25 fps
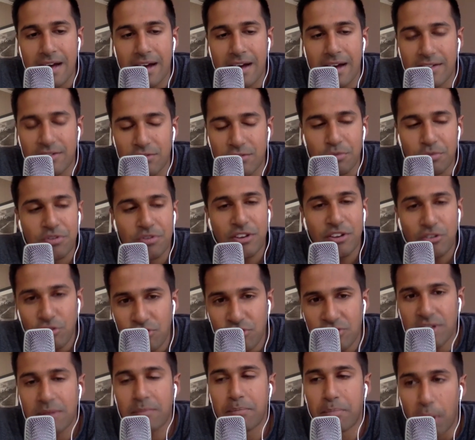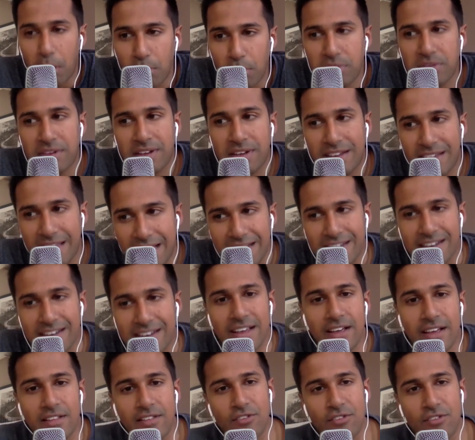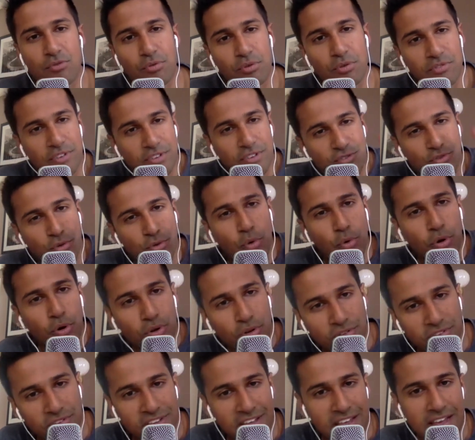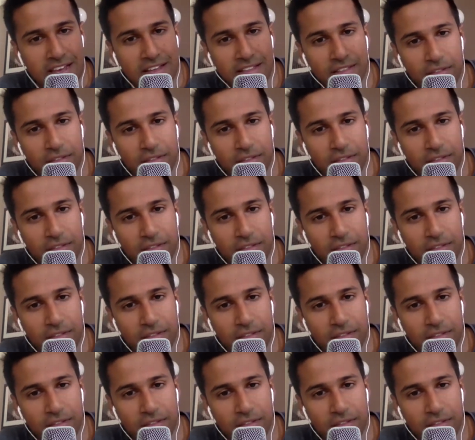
So it was interesting both to get the sort of historical take,